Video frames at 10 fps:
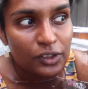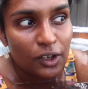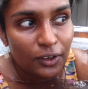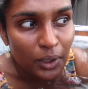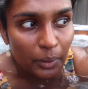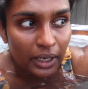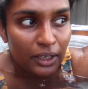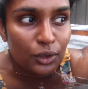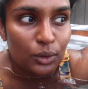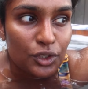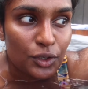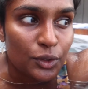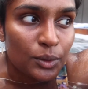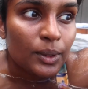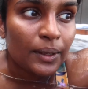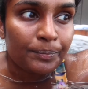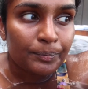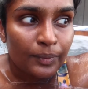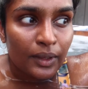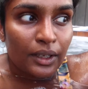on growing YouTube,
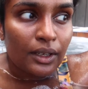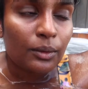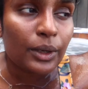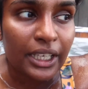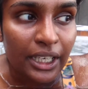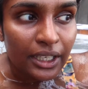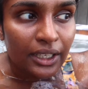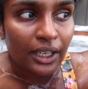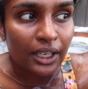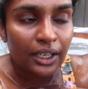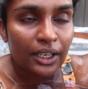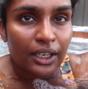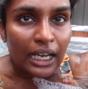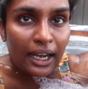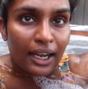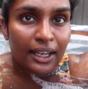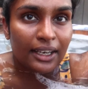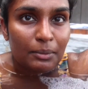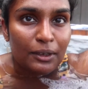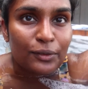working hard
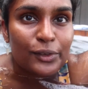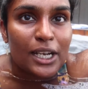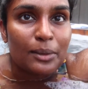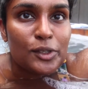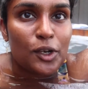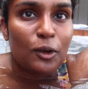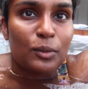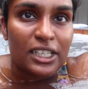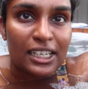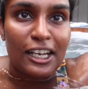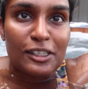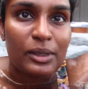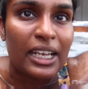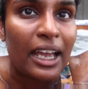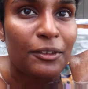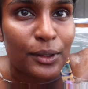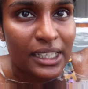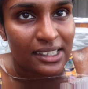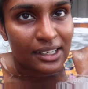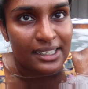at my full-time job, which allows me to have all
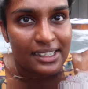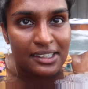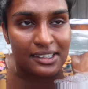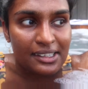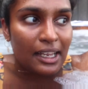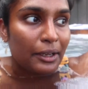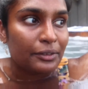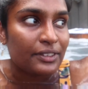these nice things in life,